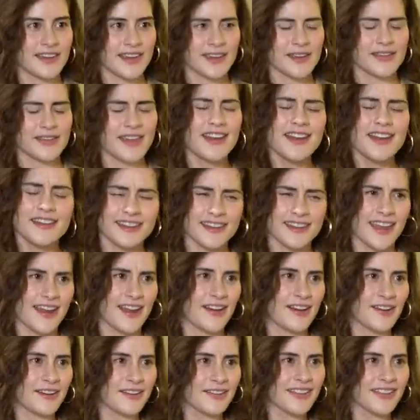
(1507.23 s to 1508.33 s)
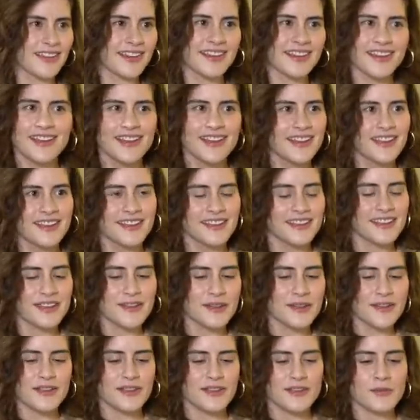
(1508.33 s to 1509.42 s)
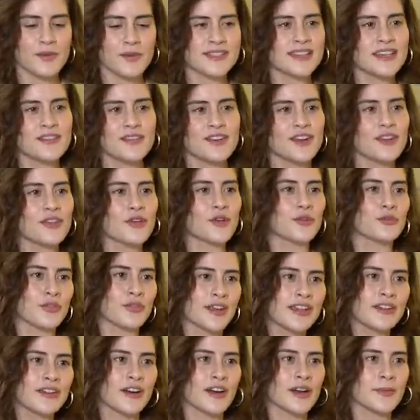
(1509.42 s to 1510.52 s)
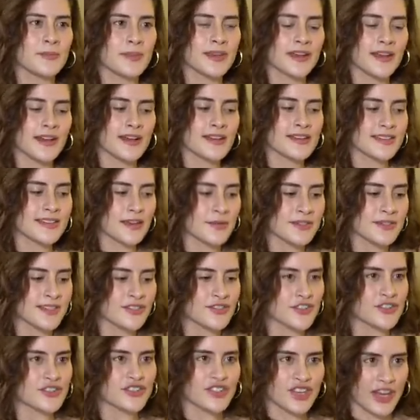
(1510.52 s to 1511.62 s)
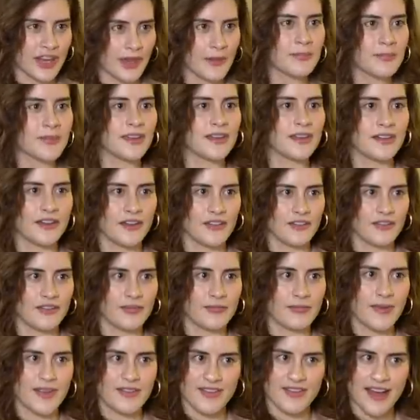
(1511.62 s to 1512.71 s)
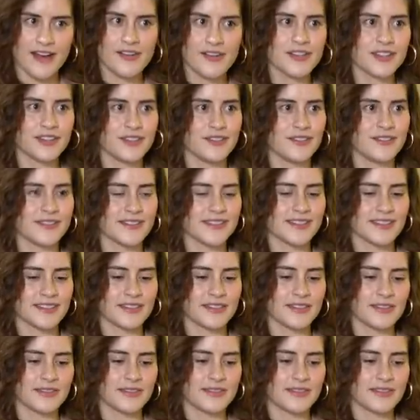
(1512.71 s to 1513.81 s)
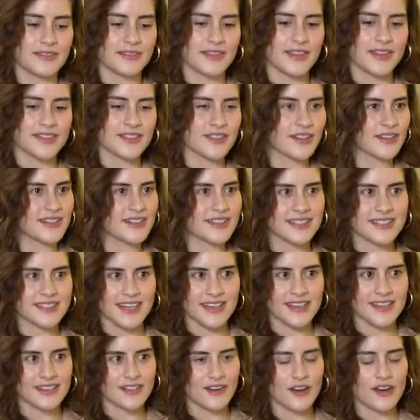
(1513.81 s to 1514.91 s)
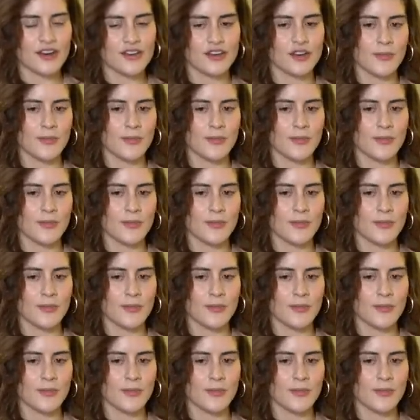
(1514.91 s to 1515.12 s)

Like, they didn't care. Like, it, it wasn't even on their radar. And because I was such a champion of my values, they started to take it to heart.